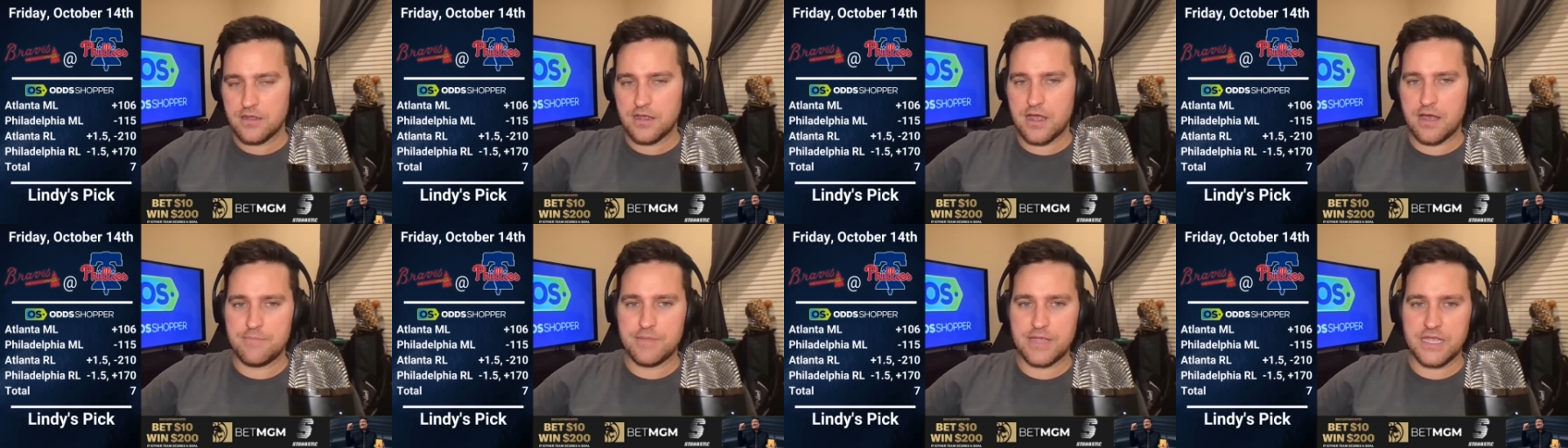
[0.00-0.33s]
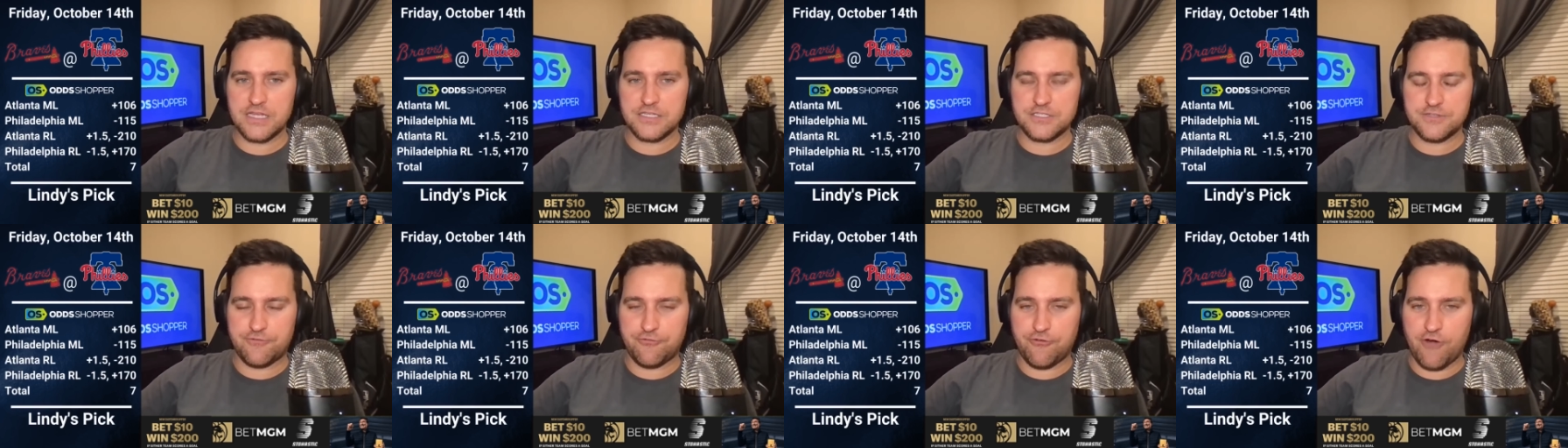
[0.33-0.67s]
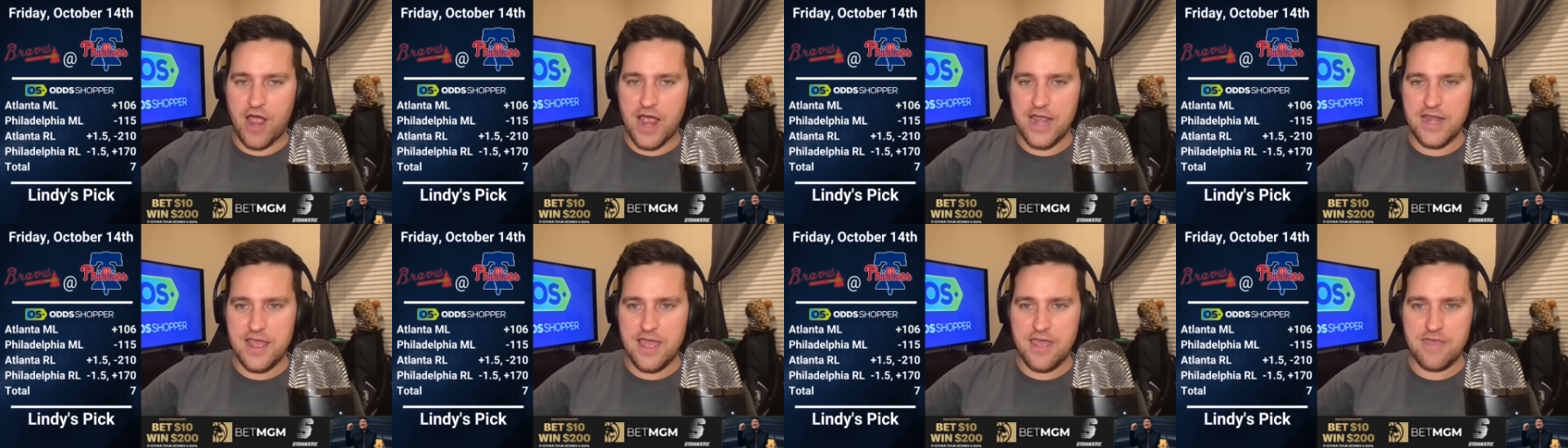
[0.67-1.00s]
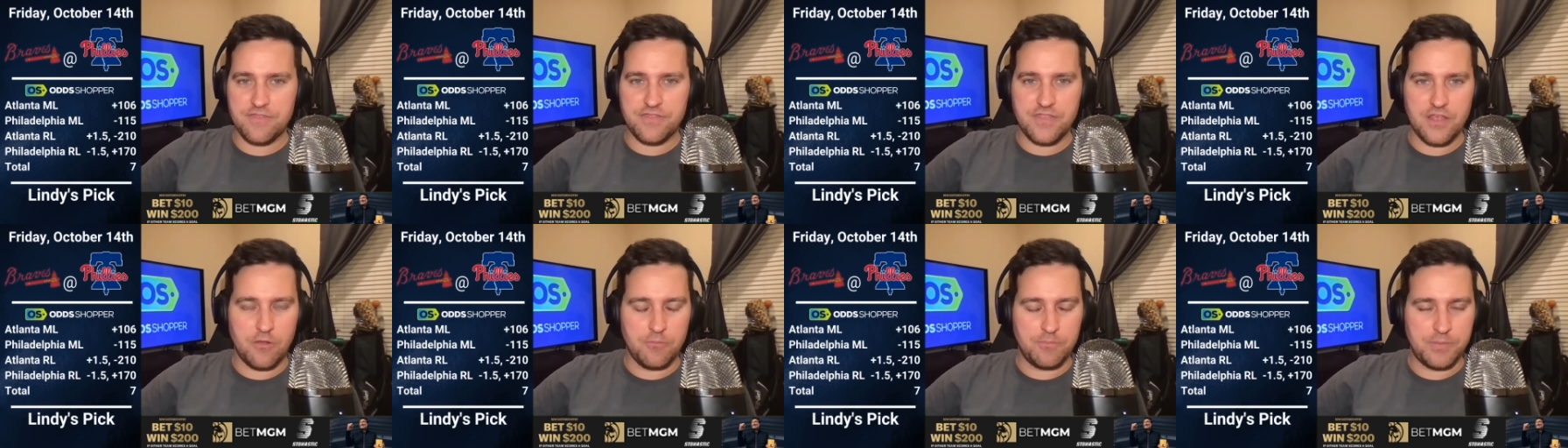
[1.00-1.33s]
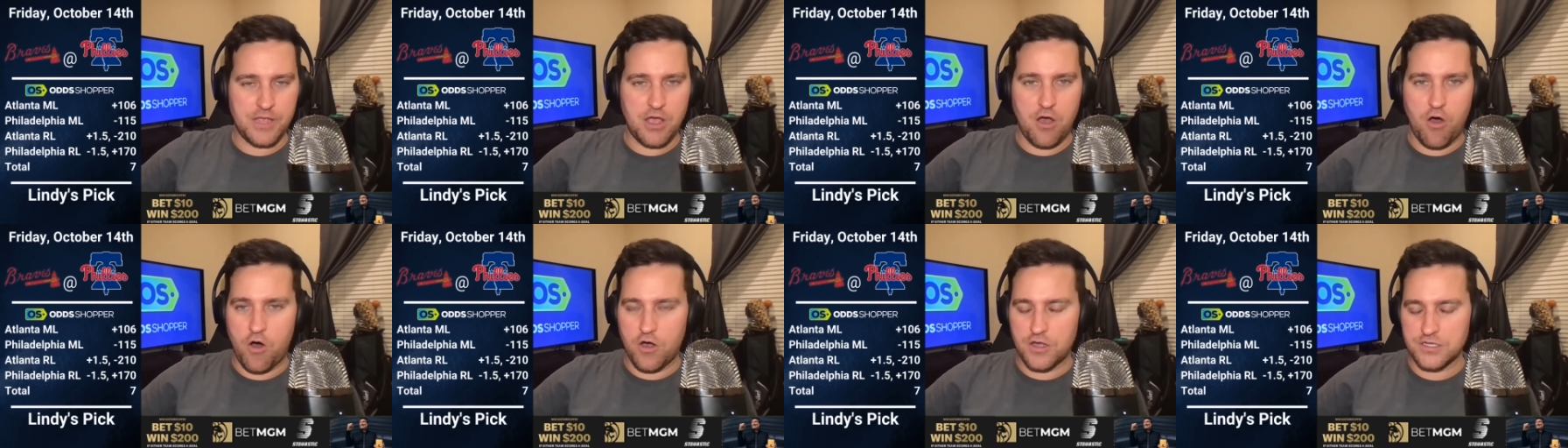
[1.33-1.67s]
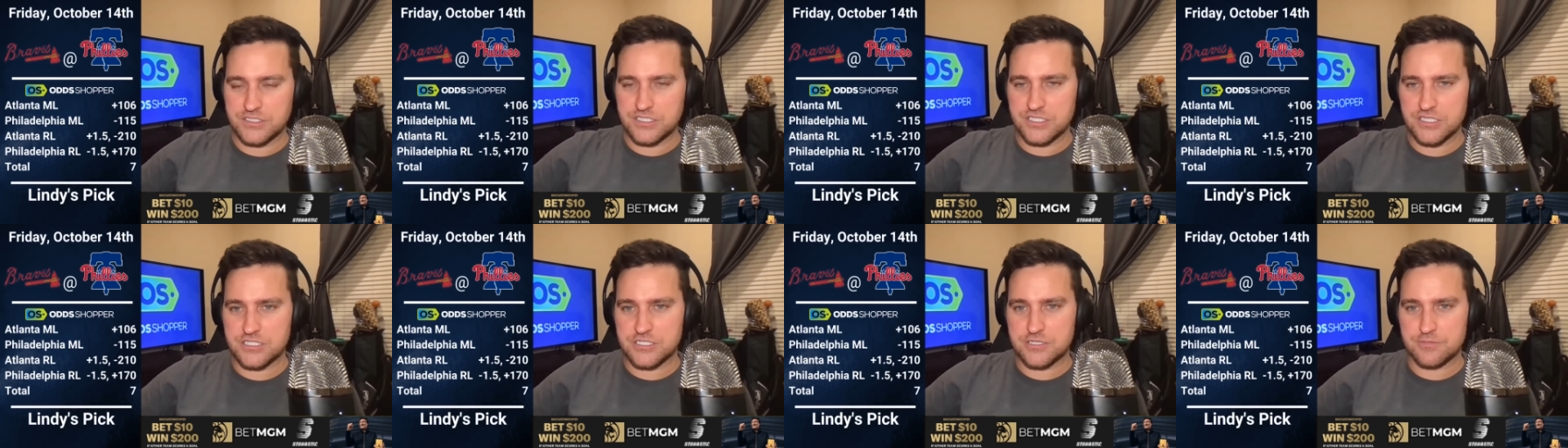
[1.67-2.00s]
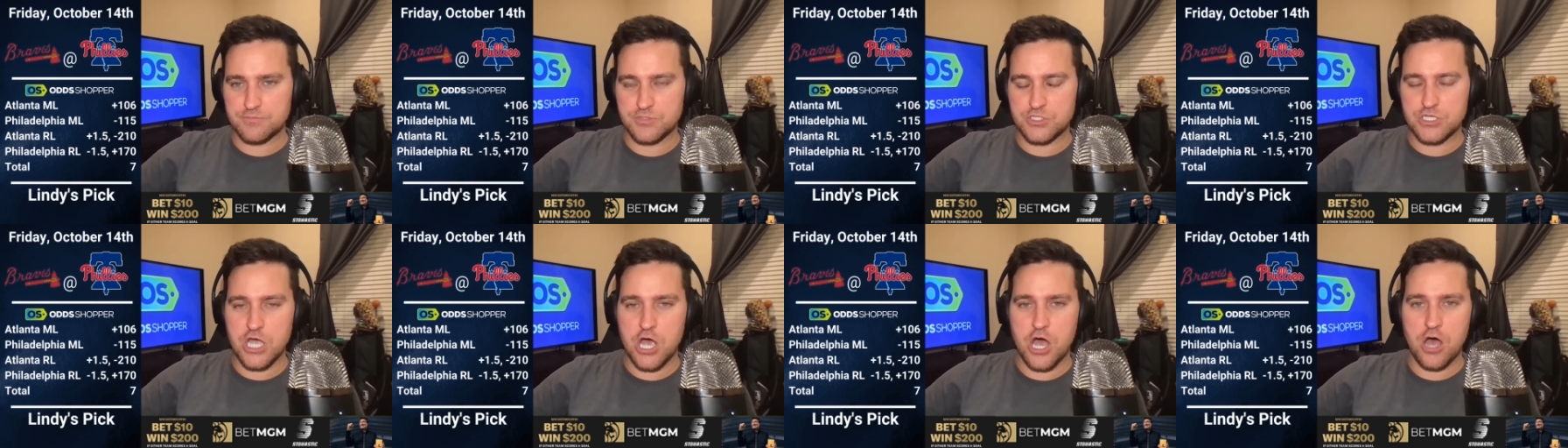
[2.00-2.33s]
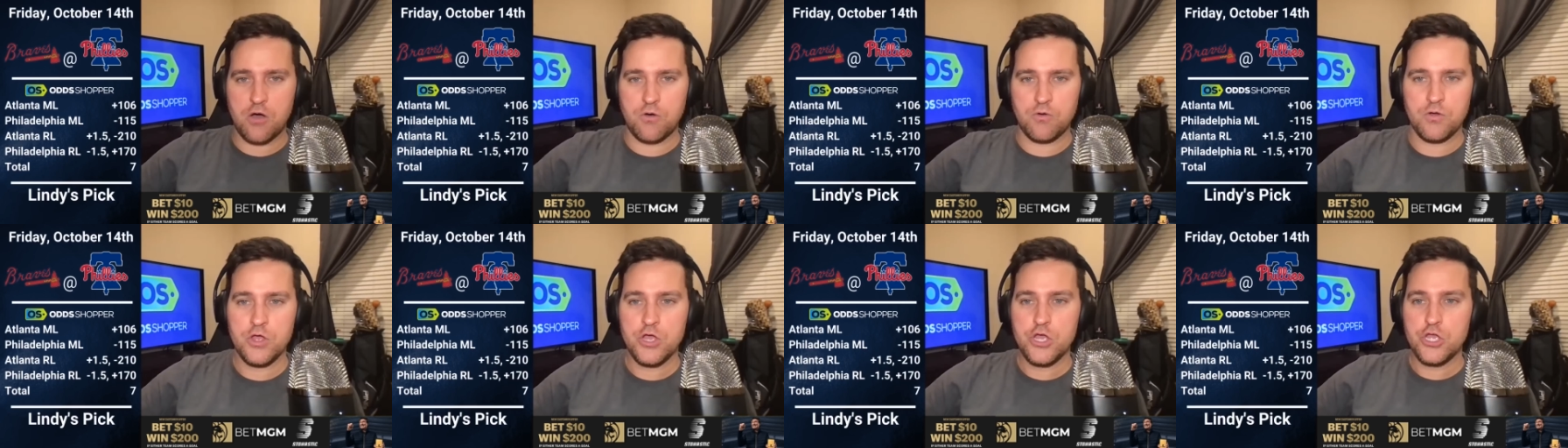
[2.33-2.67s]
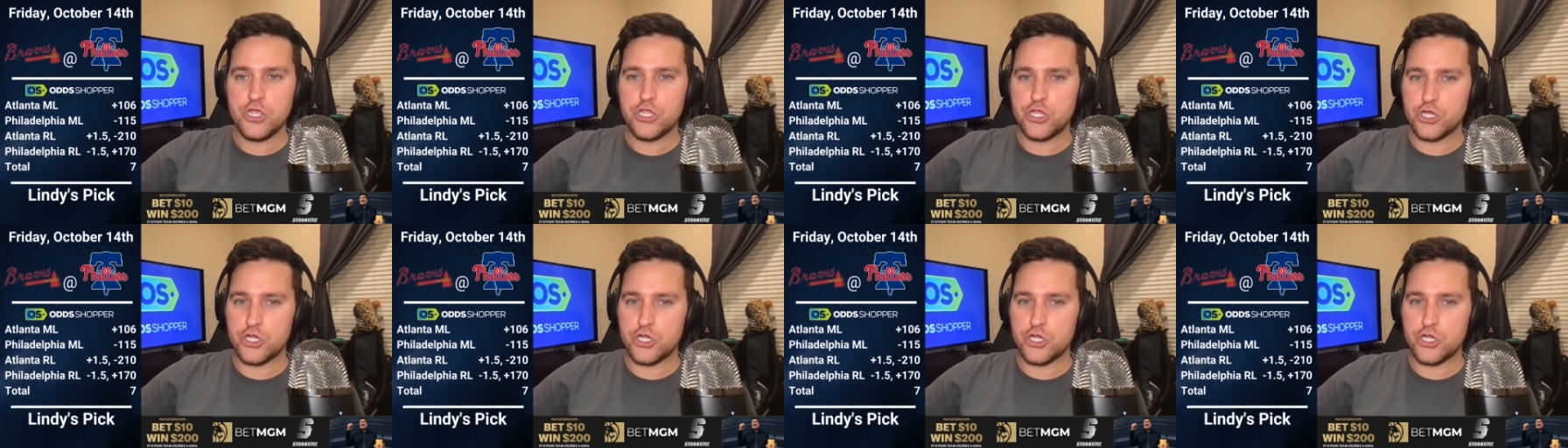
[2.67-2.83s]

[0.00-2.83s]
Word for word: Coming into Friday, they'll be all systems go.